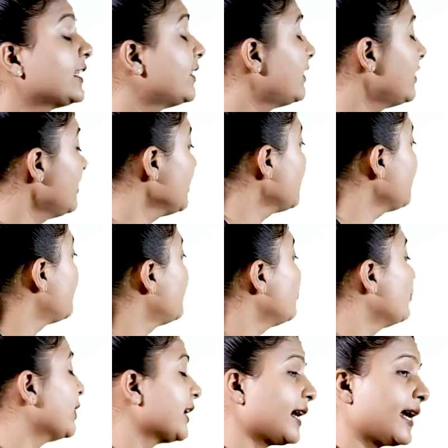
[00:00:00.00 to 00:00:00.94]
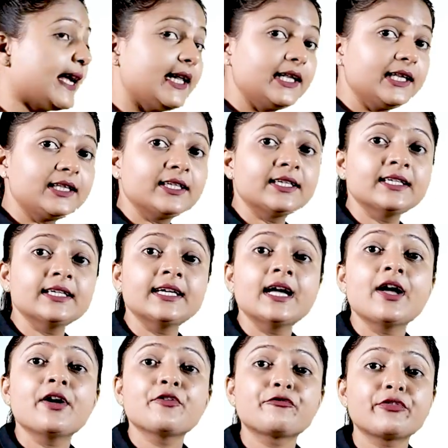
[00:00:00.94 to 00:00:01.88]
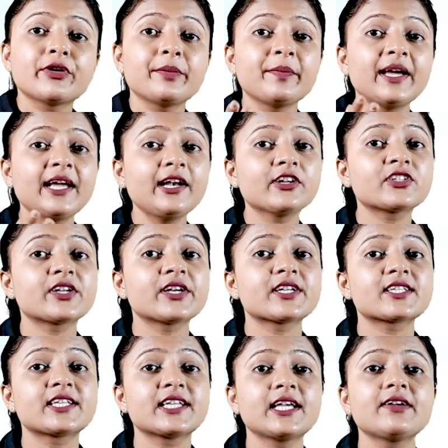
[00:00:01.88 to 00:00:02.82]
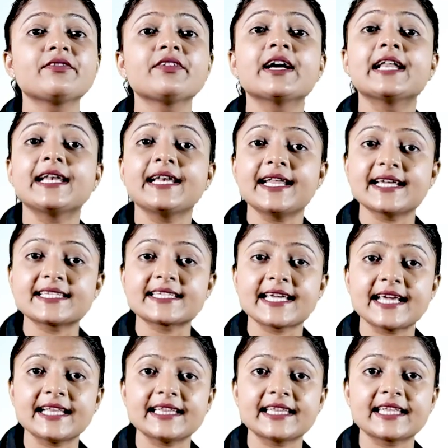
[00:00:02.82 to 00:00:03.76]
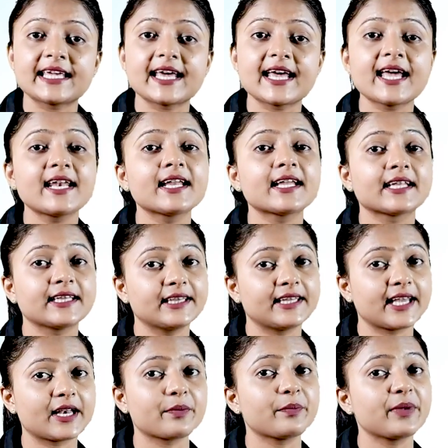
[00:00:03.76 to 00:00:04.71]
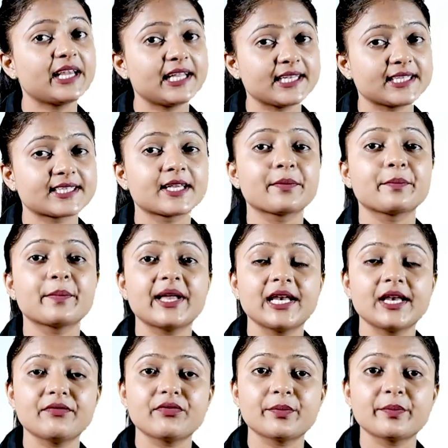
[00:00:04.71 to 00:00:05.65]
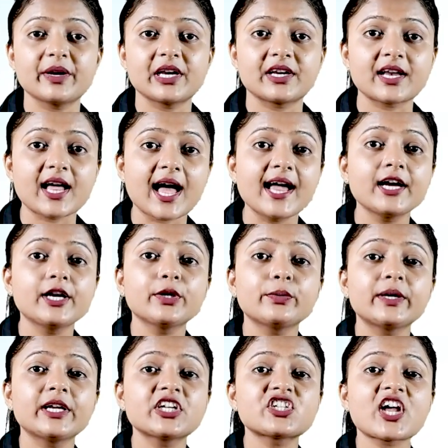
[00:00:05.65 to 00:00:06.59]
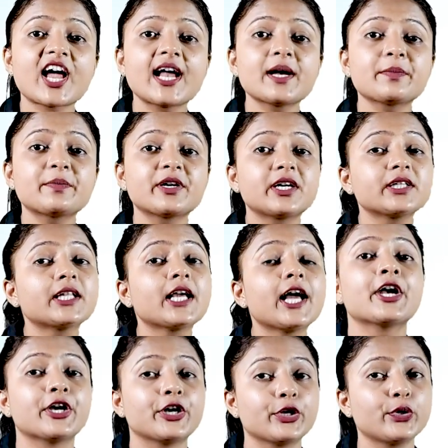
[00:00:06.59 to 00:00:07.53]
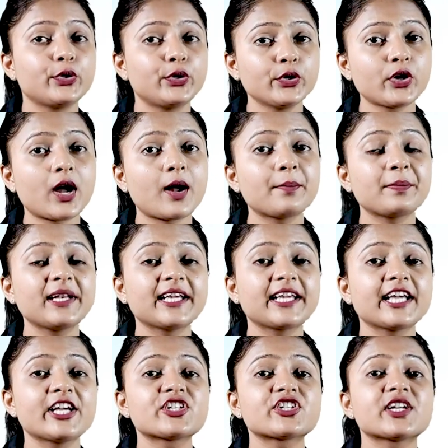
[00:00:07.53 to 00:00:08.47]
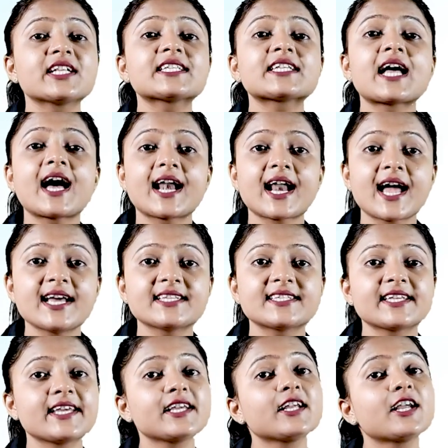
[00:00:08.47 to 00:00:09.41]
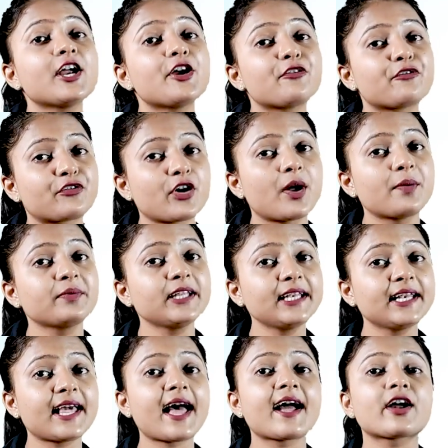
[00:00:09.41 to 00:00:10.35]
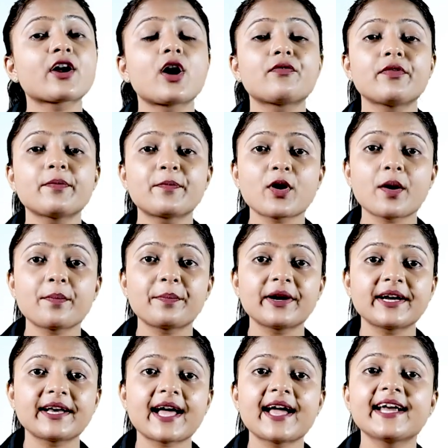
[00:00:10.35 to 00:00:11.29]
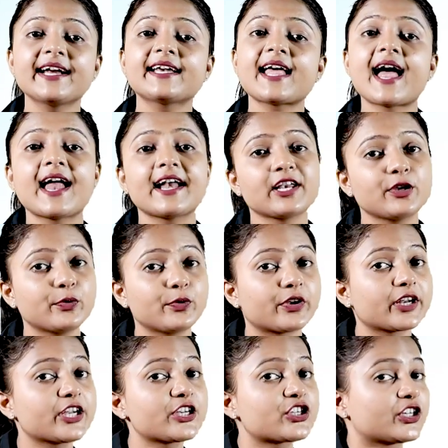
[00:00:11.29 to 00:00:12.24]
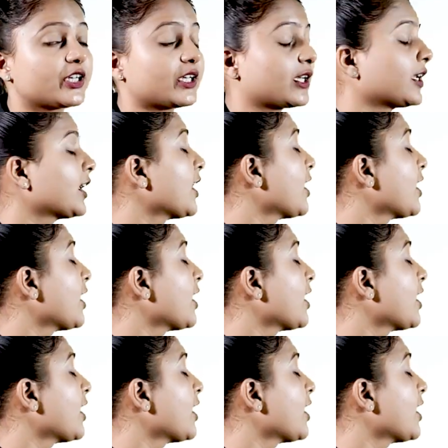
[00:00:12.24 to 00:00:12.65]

Third, poor health. Females receive less health care than males. Many women die during childbirth due to complications arising from the lack of a proper diet and nutrition.